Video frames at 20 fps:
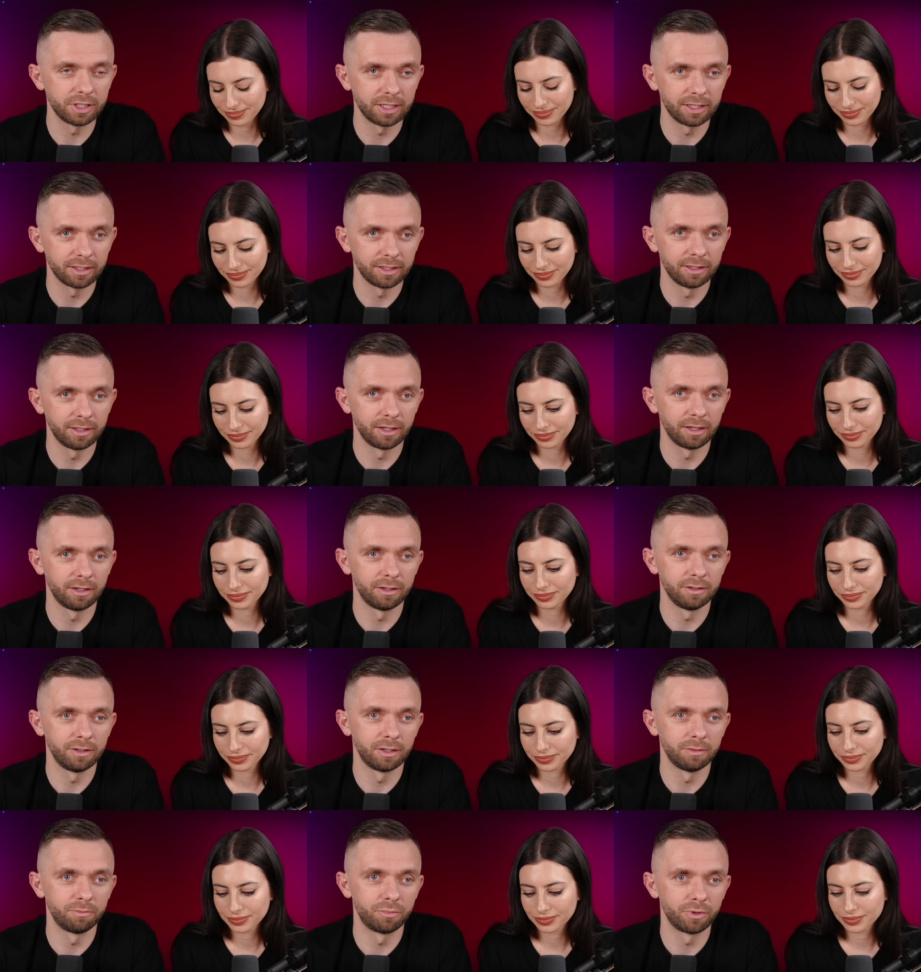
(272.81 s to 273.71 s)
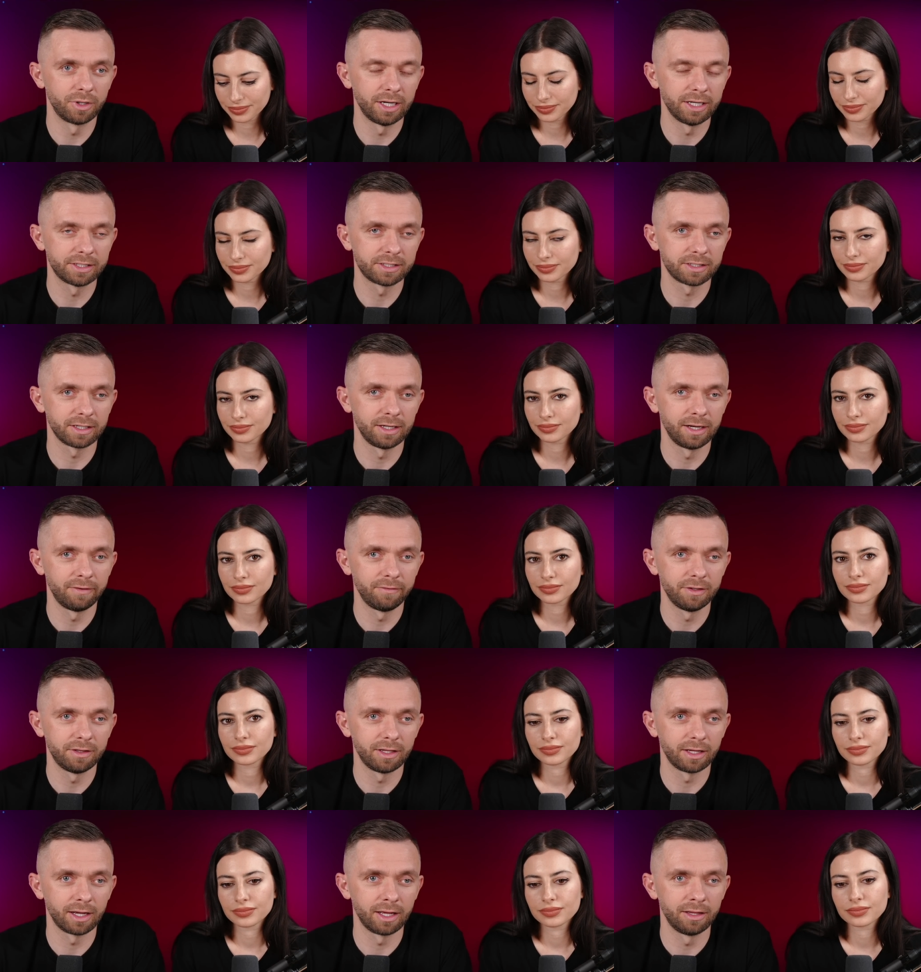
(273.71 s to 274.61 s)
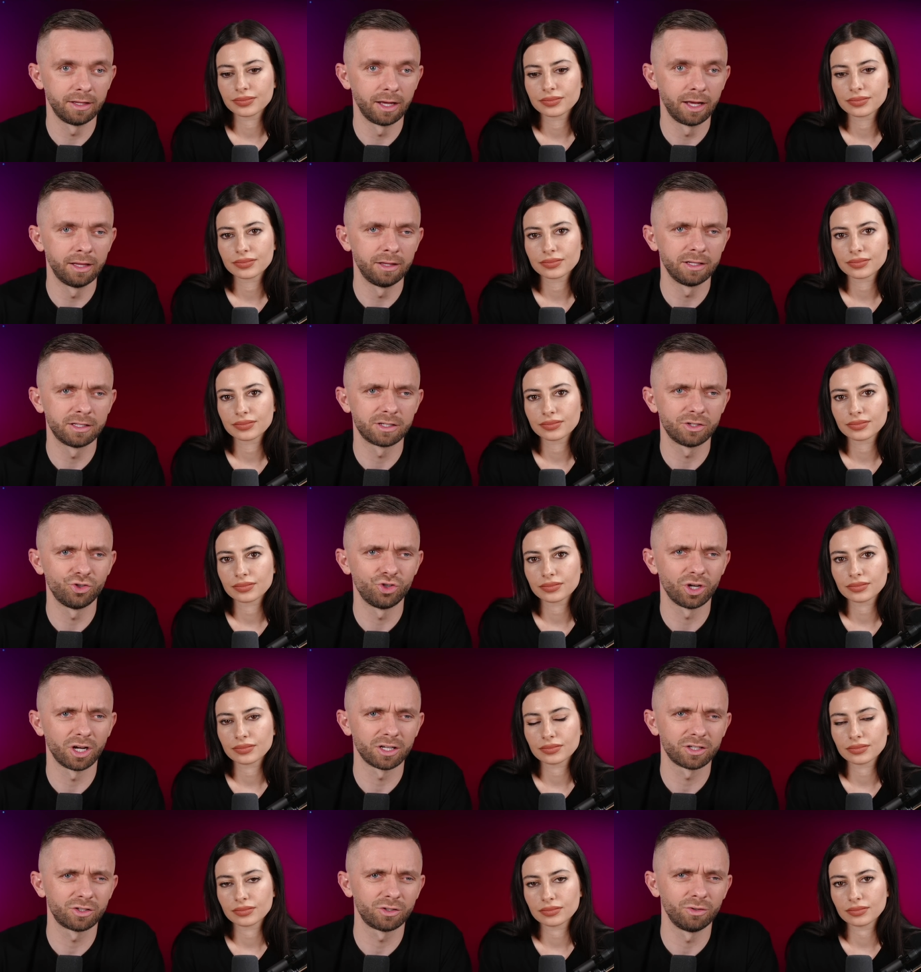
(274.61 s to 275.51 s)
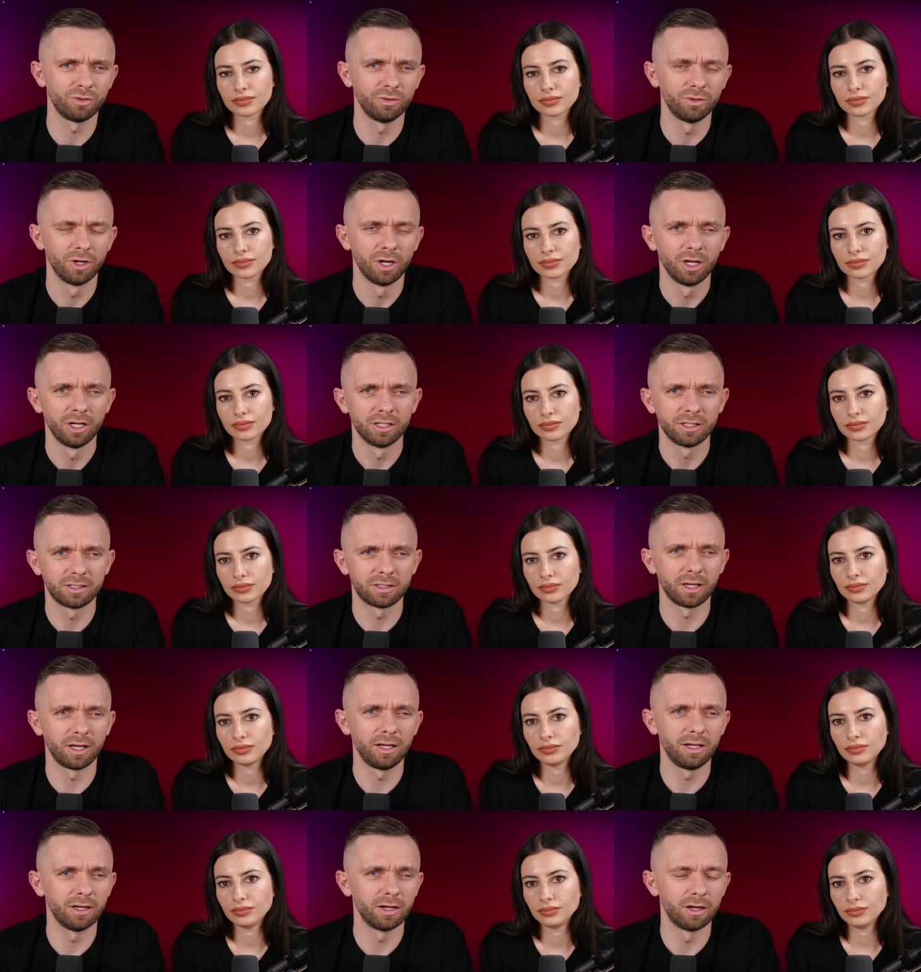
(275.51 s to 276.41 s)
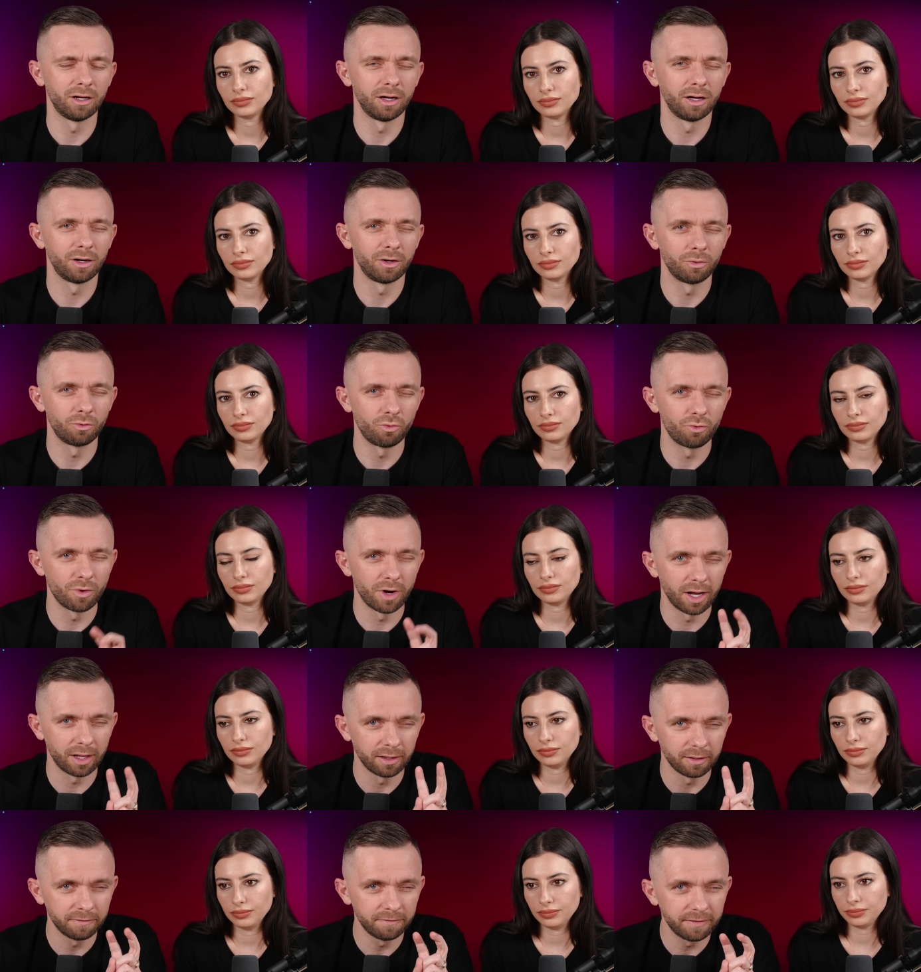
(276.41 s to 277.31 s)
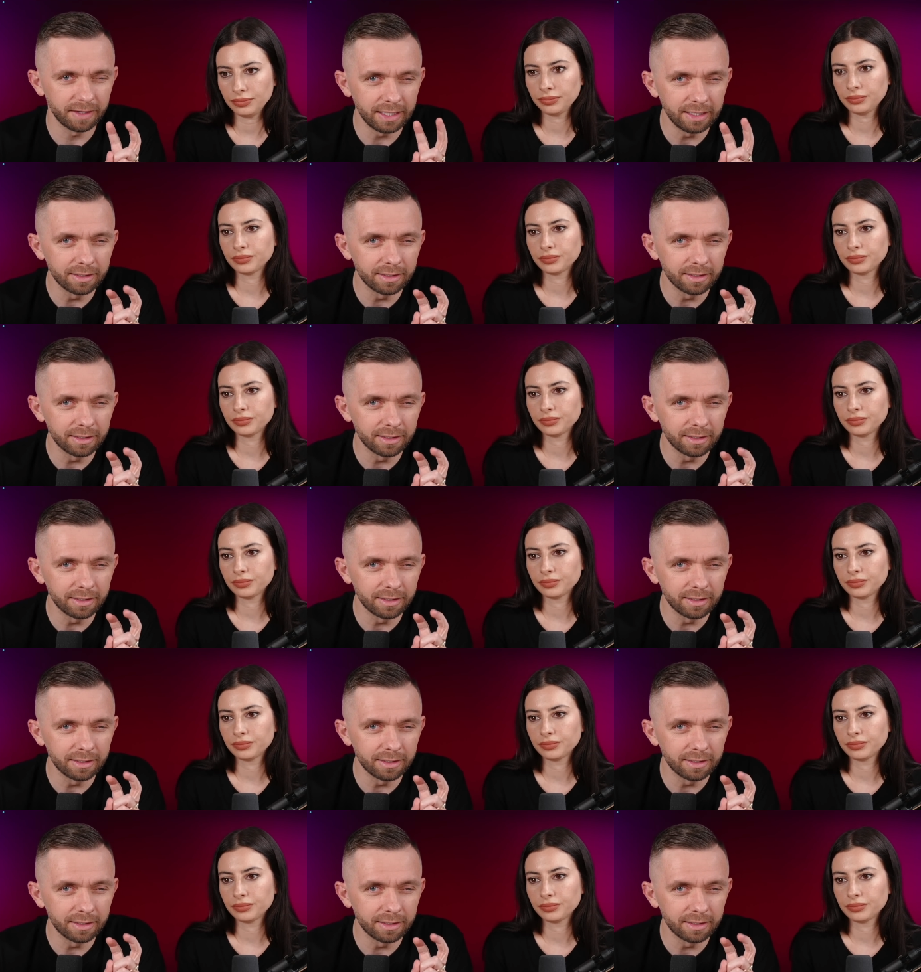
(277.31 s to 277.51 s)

Speaker 1: mm-hmm. their their breasts and everything, and and it's just to stay uh, relevant.